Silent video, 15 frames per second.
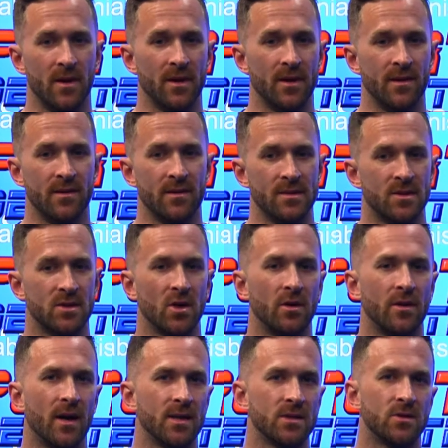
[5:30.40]
It's so
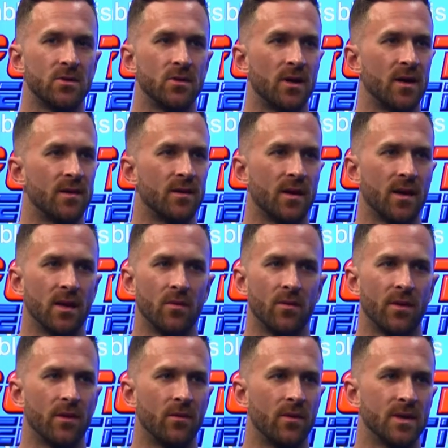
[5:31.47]
nice to get together
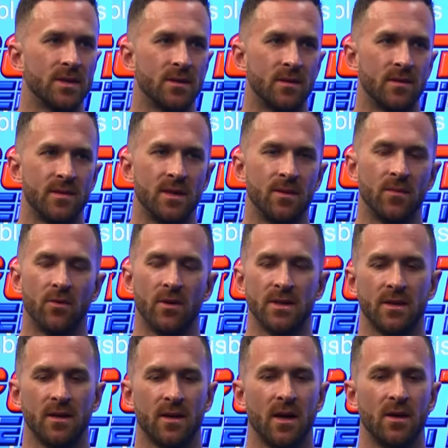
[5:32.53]
with the rest of the team, the
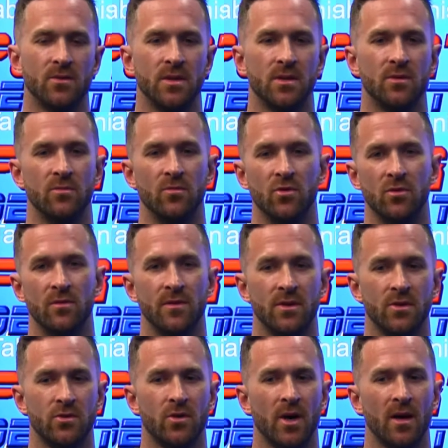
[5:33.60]
rest of the country, to move and
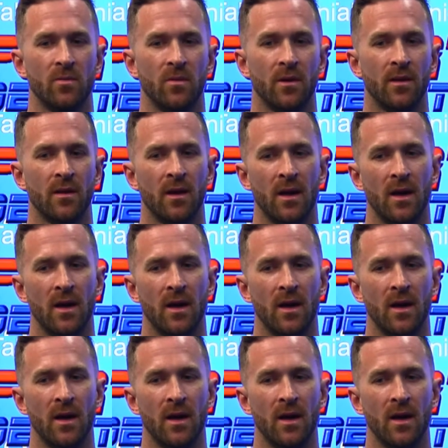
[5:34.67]
to train with,